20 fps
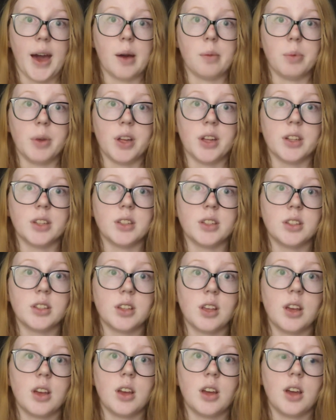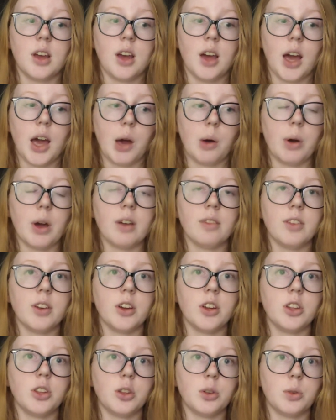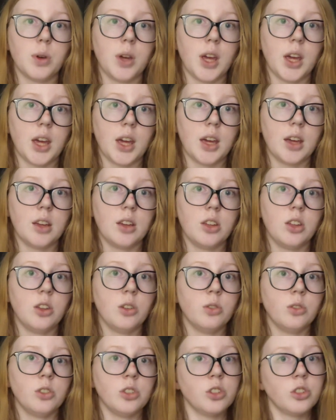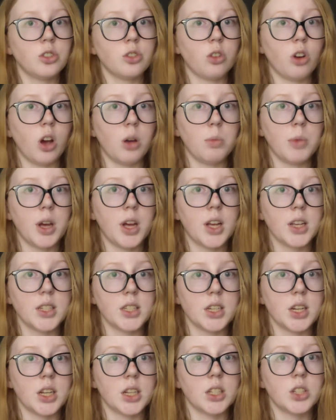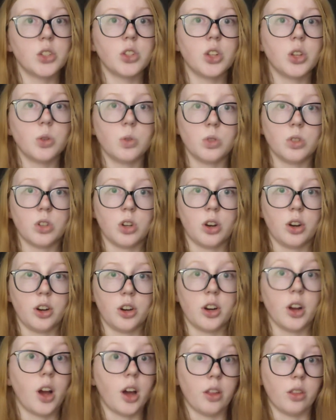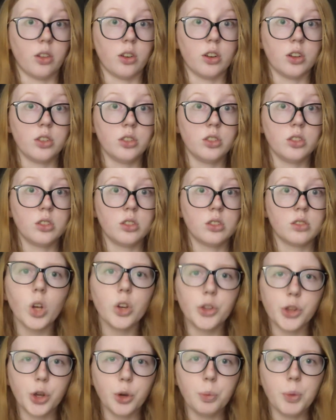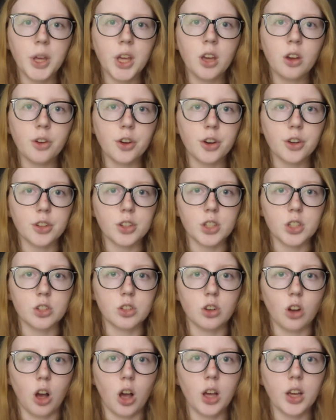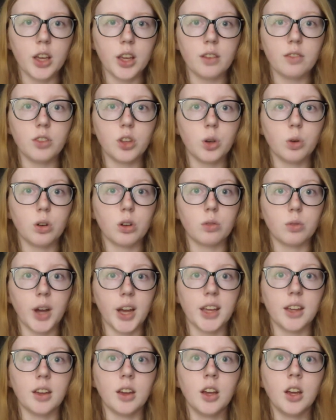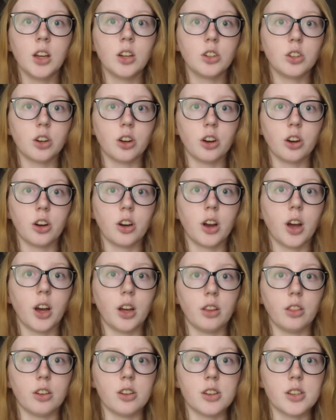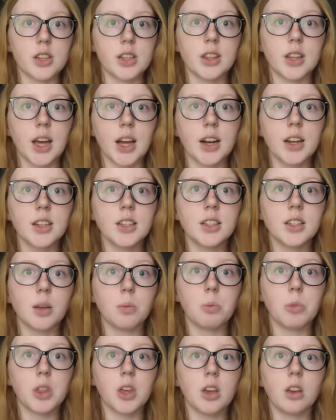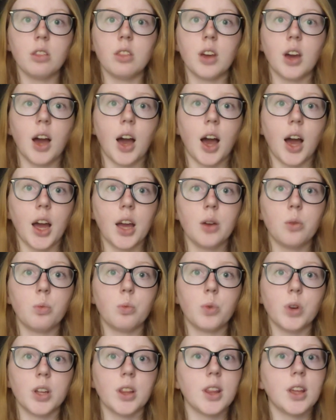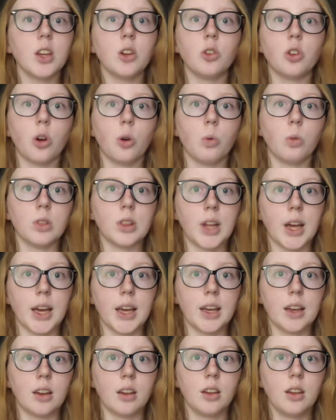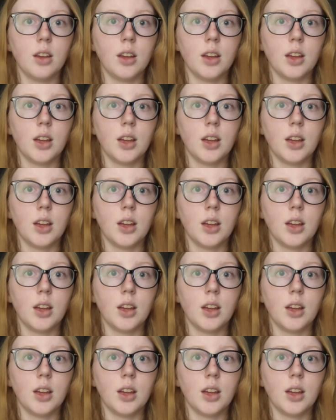happens. However, you can't use your trauma as an excuse to hurt others. You being hurt does not give you a right to hurt others, and that is something that I really don't like